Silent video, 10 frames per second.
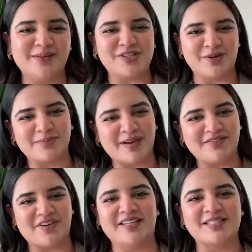I will chill with
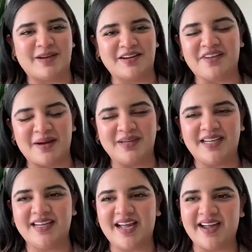my friends, my
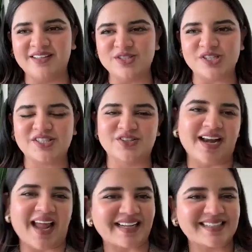family, and just
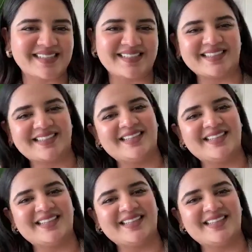relax.